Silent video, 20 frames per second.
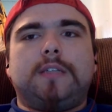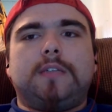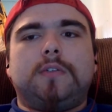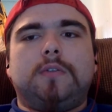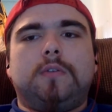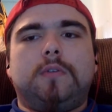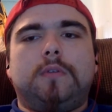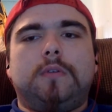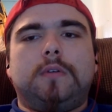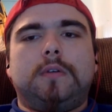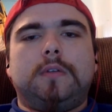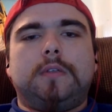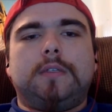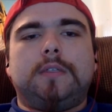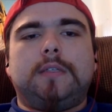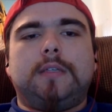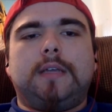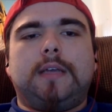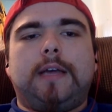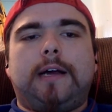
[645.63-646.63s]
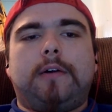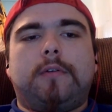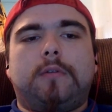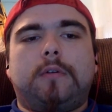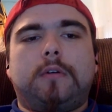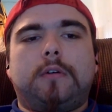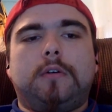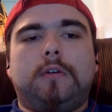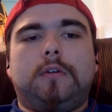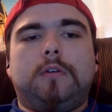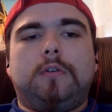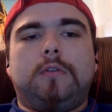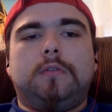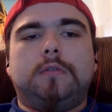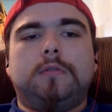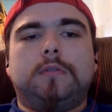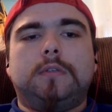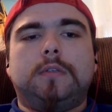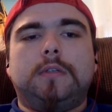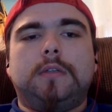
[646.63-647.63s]
towards our
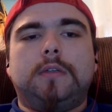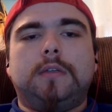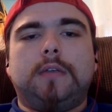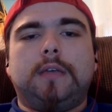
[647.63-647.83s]
goals